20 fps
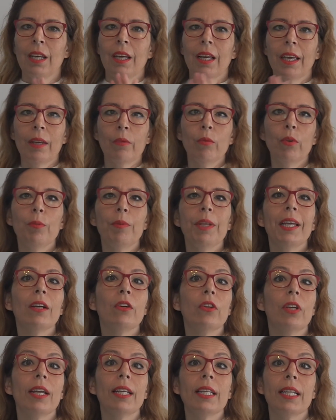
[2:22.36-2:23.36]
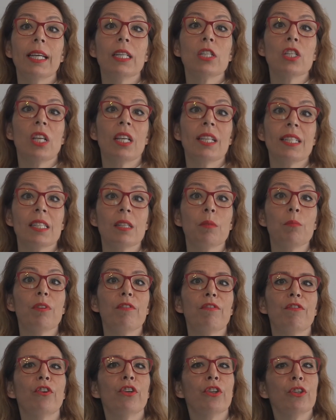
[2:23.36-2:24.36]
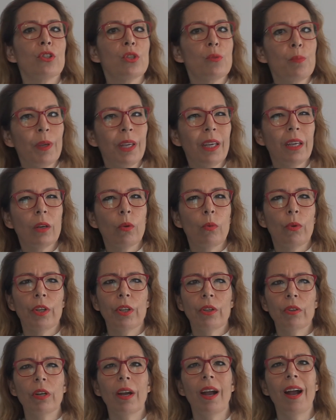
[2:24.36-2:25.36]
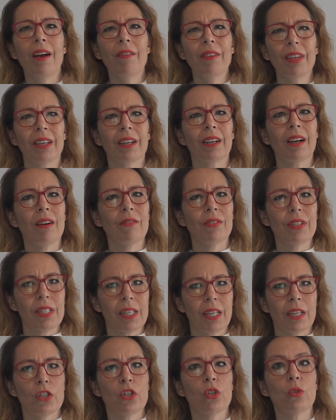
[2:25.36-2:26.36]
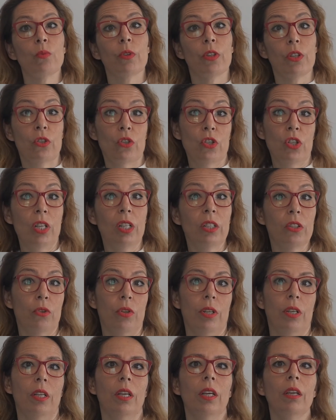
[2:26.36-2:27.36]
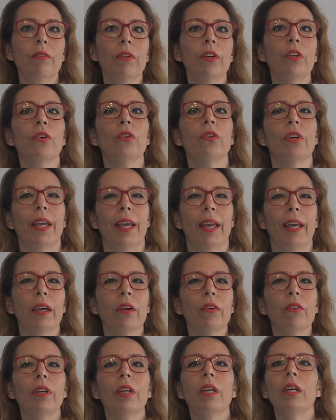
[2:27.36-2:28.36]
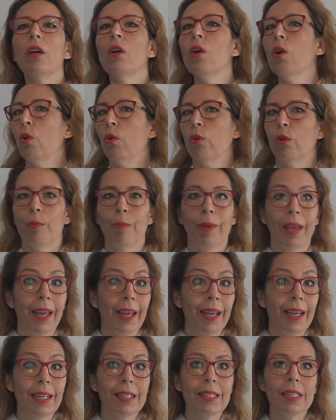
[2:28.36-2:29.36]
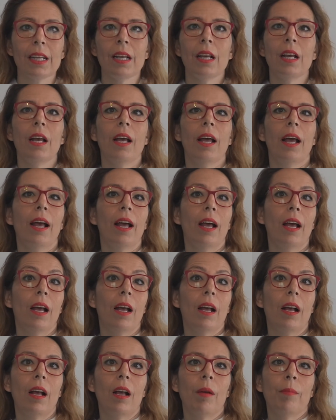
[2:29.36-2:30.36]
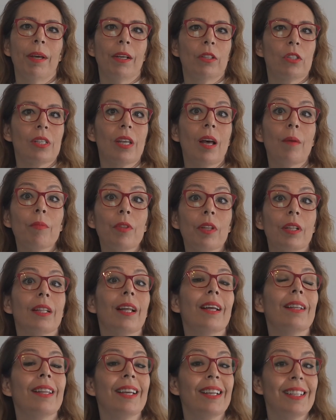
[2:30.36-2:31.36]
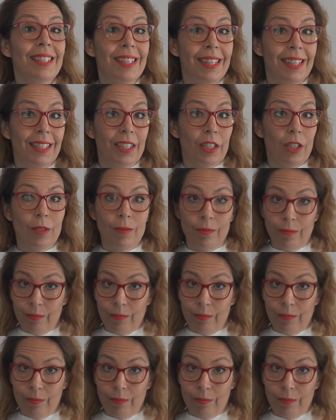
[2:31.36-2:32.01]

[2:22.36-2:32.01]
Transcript: it would be a good idea to listen before you speak when you're having a conversation with your children, even you're angry or mad about something that they did.